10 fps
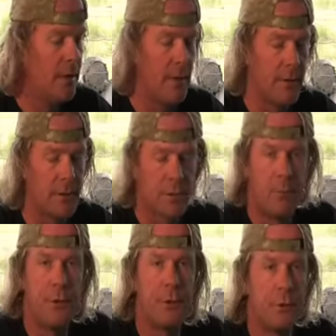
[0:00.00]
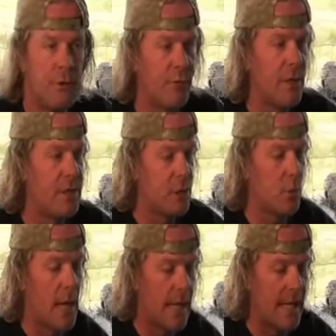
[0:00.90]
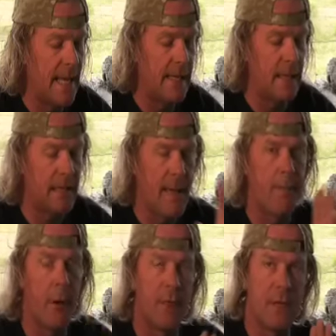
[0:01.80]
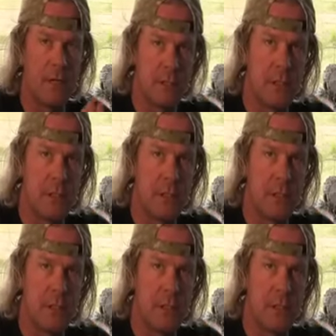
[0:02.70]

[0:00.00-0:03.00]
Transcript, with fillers: The, there's a multitude of reasons why I can't get that perfect,